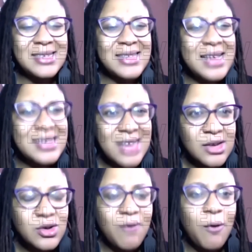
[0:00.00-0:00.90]
there's that
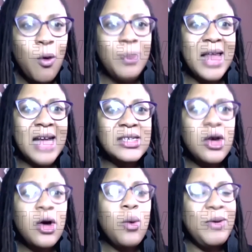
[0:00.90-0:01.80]
sense of hope
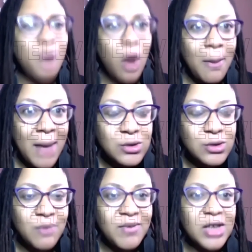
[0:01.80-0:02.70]
that we've come
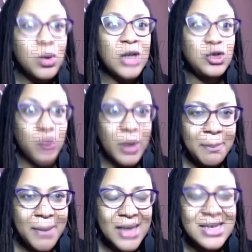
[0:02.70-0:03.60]
out of it, we're
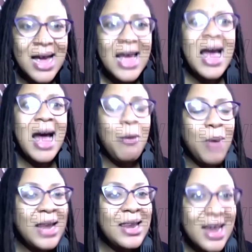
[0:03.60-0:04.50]
doing better, and we're